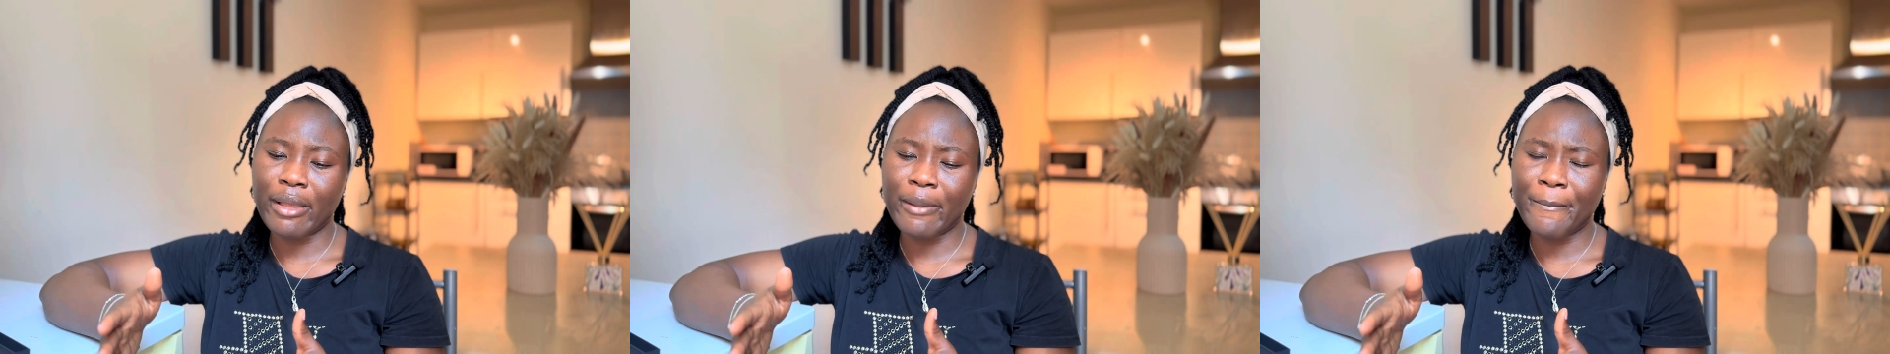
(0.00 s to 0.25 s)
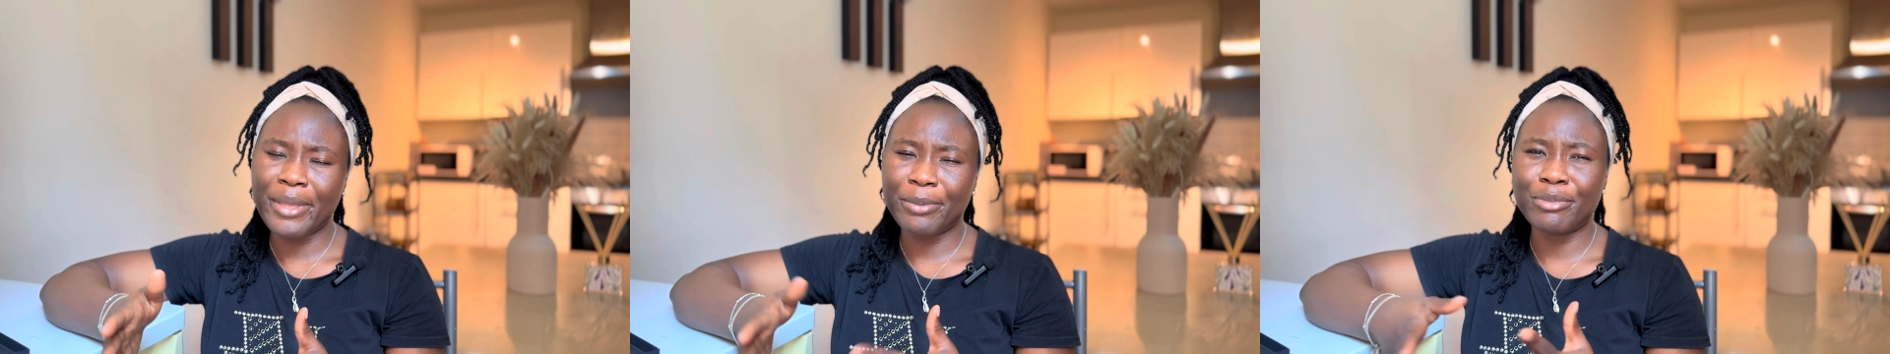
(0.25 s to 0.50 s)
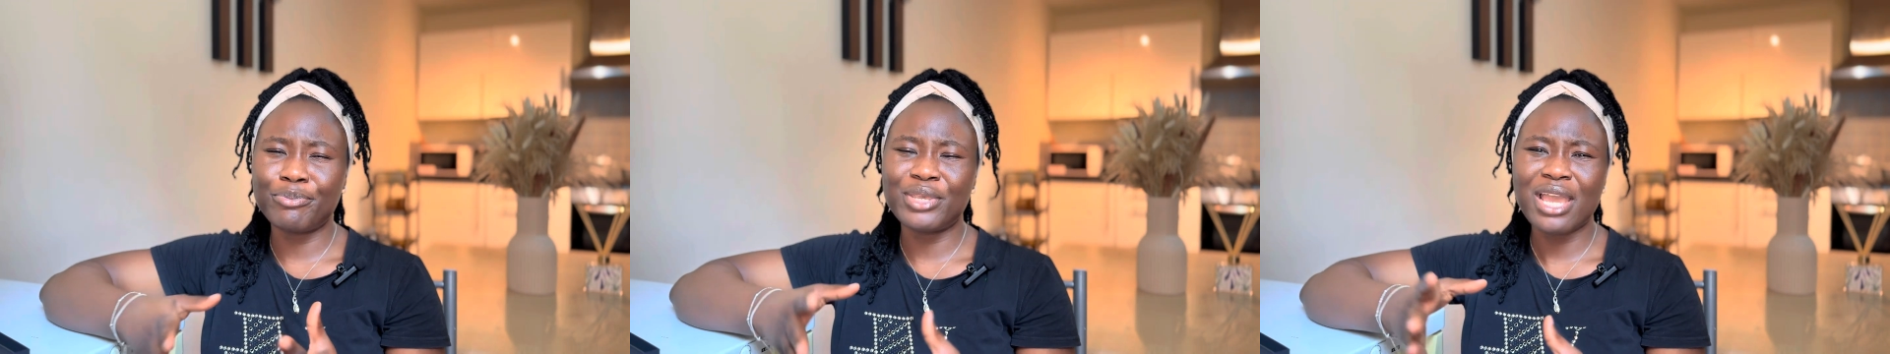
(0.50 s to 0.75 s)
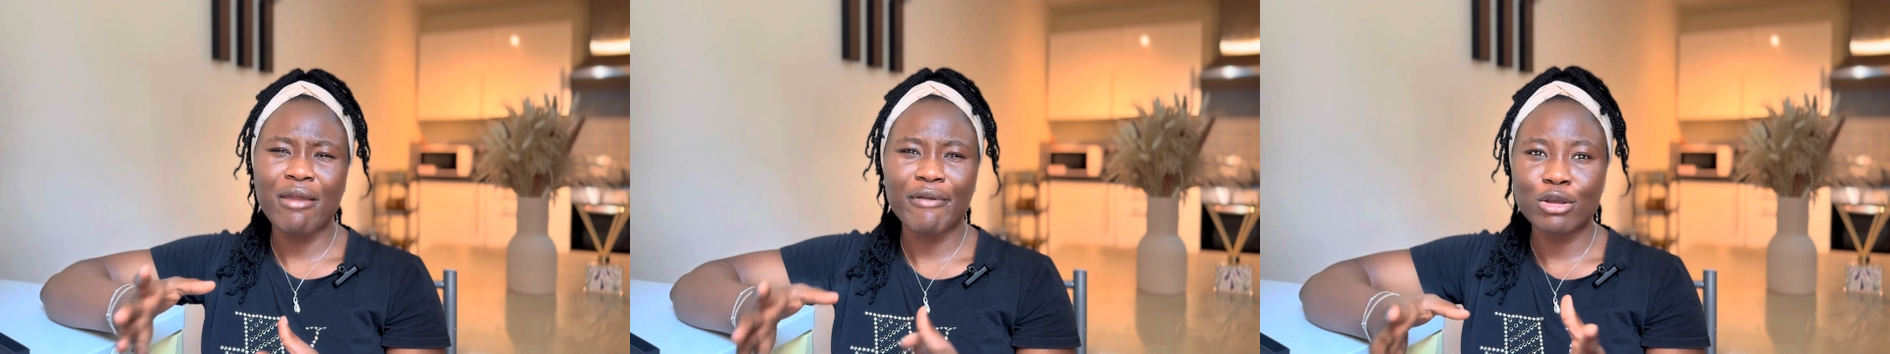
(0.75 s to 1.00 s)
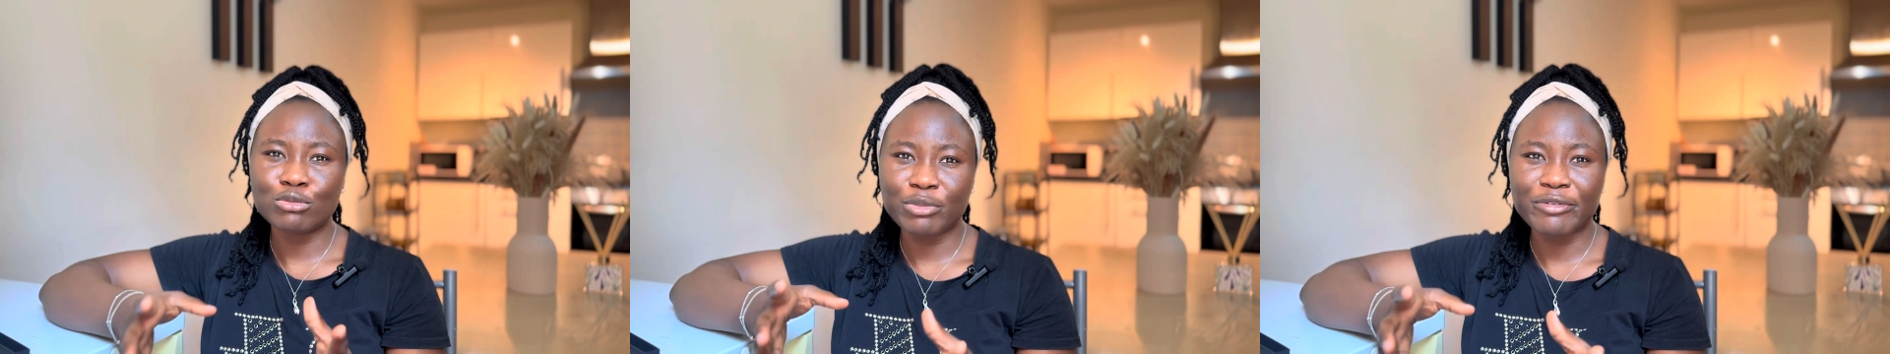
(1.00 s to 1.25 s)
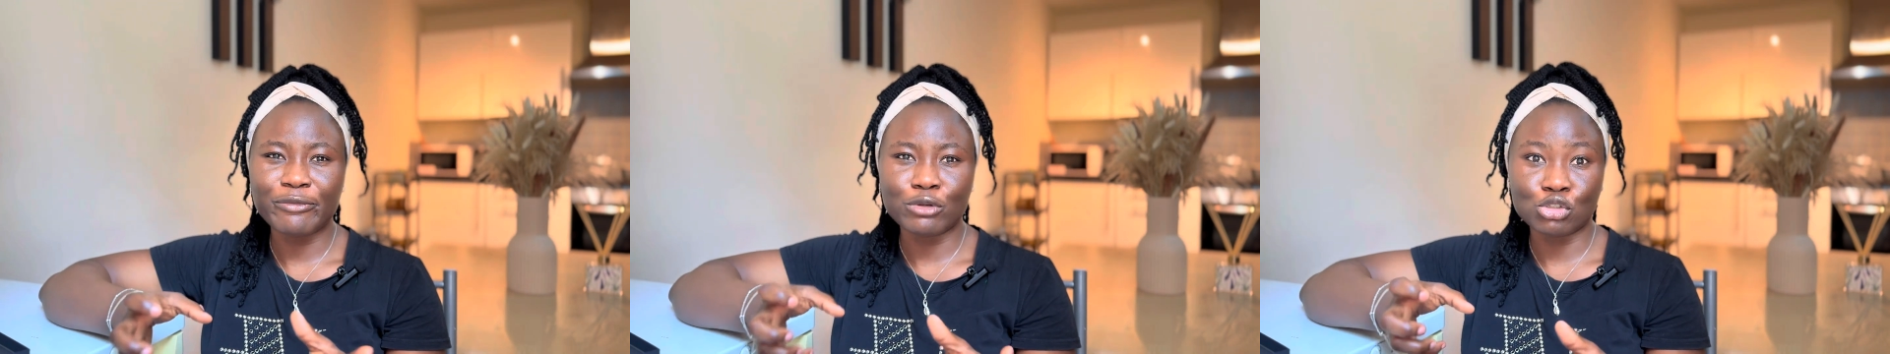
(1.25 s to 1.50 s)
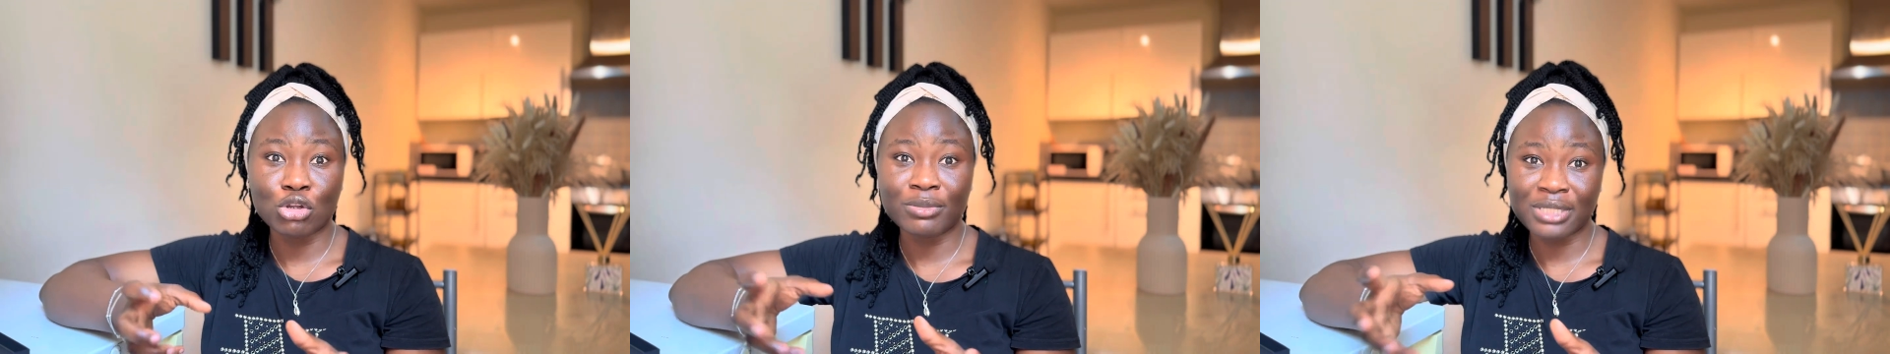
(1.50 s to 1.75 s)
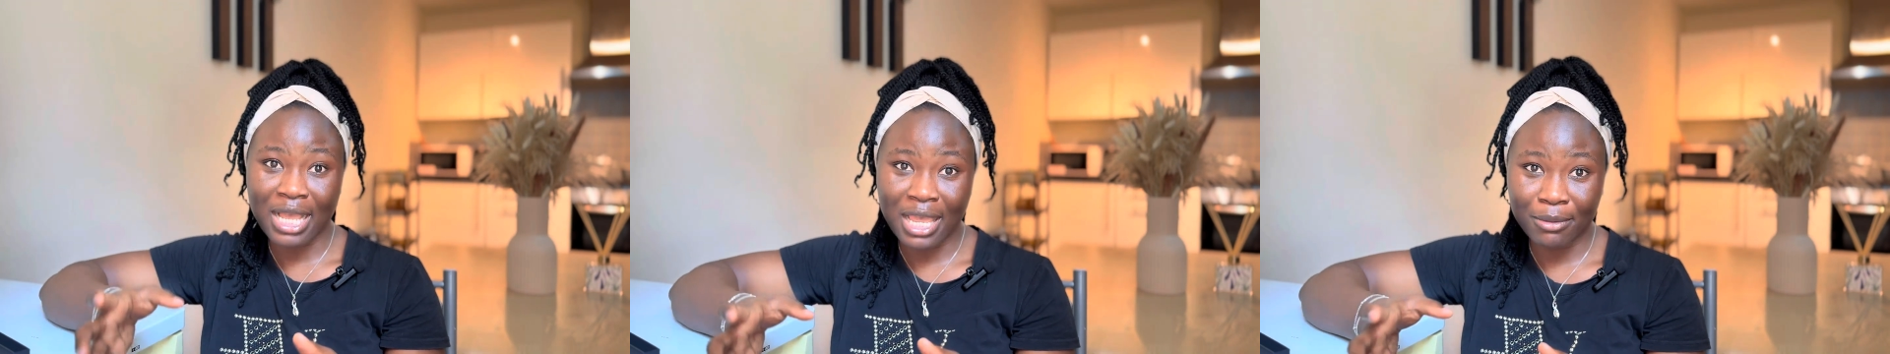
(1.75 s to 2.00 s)
maybe be around me for some
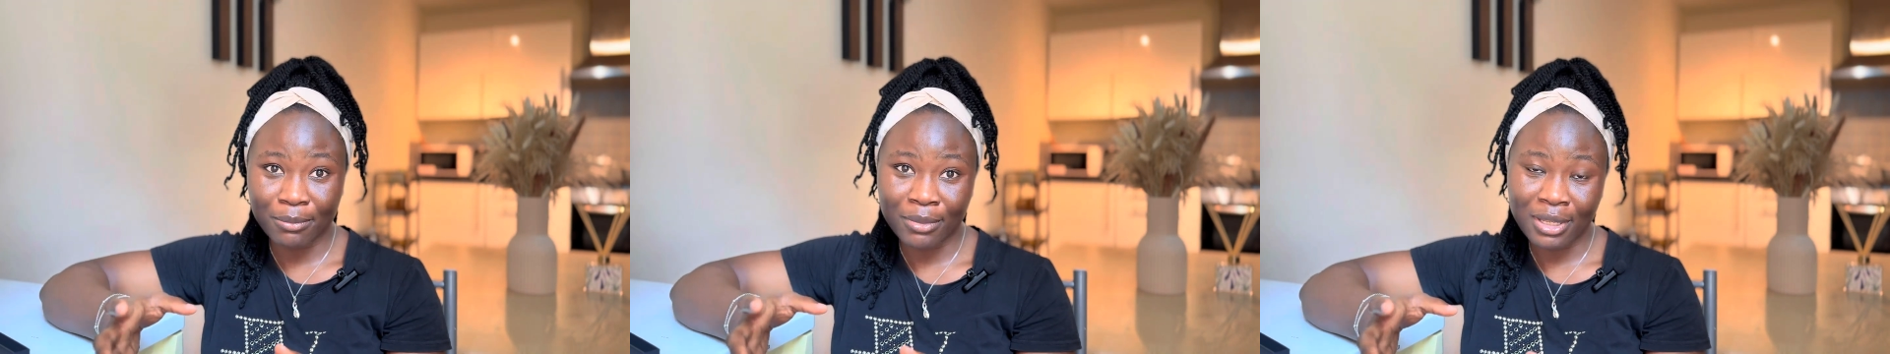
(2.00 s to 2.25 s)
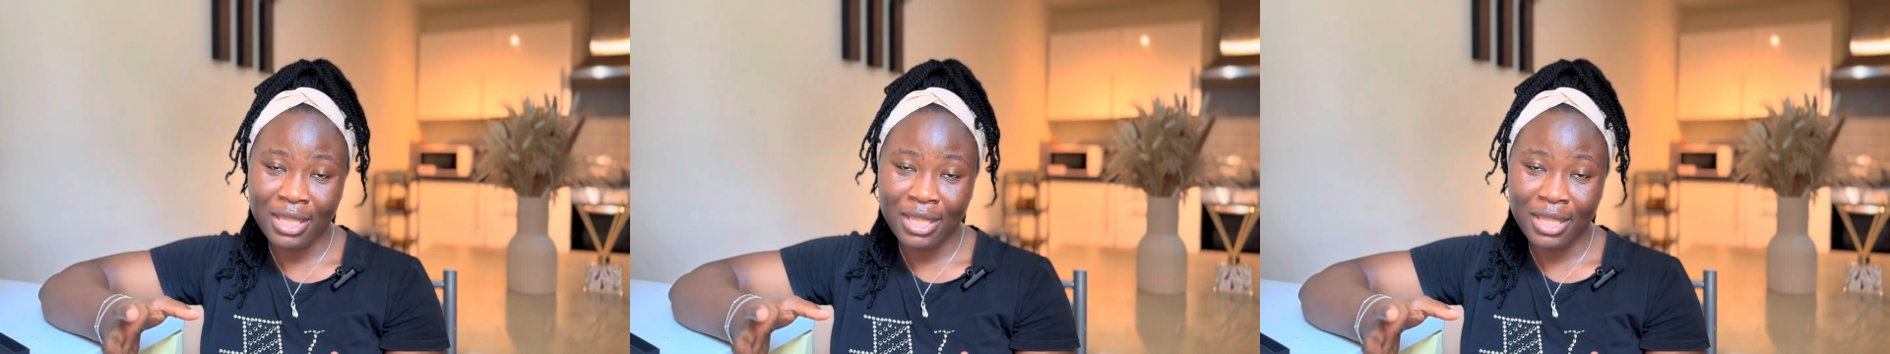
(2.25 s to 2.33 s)
time,